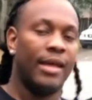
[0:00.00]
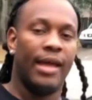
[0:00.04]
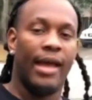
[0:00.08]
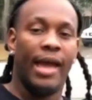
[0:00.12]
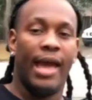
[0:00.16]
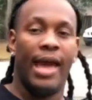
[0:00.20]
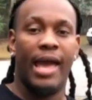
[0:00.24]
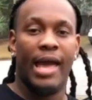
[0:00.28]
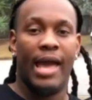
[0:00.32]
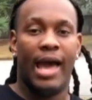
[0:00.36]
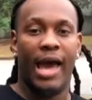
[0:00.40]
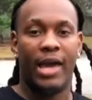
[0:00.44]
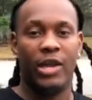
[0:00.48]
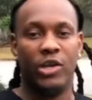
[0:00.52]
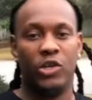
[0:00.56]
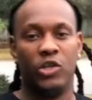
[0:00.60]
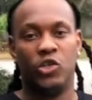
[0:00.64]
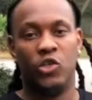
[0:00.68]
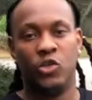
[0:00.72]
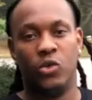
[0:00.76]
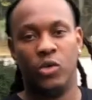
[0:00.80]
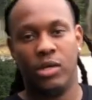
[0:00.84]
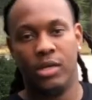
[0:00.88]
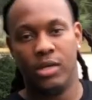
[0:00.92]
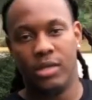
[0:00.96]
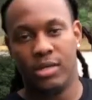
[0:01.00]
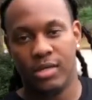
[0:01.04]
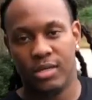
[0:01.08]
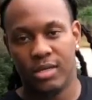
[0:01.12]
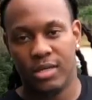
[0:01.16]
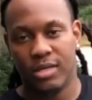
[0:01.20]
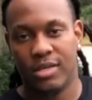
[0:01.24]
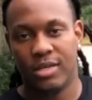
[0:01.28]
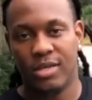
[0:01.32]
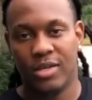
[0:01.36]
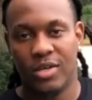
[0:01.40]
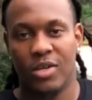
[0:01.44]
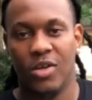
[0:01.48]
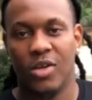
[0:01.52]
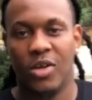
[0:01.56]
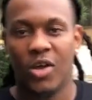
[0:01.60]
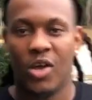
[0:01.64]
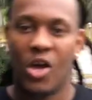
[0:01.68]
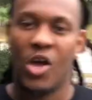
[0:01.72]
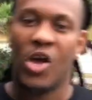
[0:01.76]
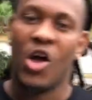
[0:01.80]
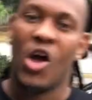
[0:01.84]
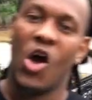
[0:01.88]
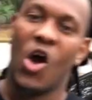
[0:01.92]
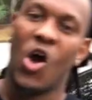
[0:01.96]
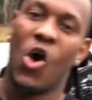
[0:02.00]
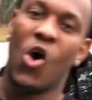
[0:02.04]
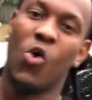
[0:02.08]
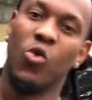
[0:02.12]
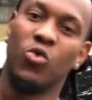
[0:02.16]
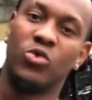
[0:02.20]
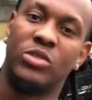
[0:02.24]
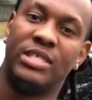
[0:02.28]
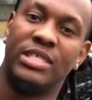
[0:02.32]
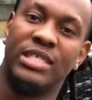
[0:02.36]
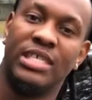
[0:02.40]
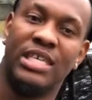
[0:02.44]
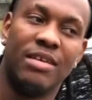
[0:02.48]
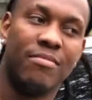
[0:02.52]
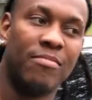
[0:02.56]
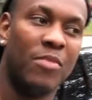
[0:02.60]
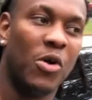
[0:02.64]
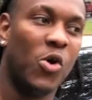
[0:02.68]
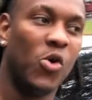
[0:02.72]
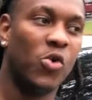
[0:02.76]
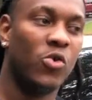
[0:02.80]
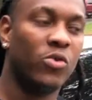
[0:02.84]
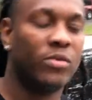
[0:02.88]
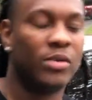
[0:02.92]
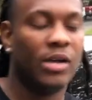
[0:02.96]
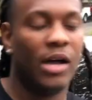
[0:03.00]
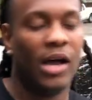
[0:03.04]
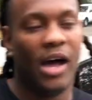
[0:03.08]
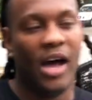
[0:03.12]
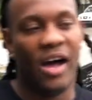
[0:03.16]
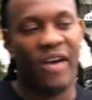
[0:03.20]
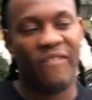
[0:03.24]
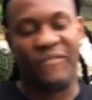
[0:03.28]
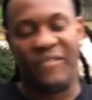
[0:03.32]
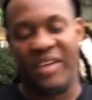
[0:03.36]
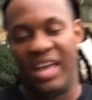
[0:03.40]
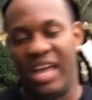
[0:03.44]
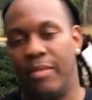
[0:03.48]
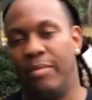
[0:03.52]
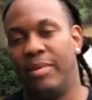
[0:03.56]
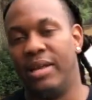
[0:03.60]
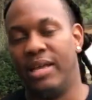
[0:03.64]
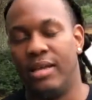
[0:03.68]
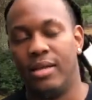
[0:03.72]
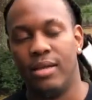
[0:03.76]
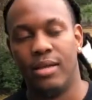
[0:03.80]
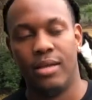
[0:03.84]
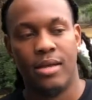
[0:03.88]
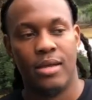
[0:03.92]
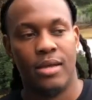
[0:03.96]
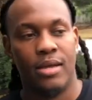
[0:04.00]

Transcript: Hey, how you doing? OTMO uh, family.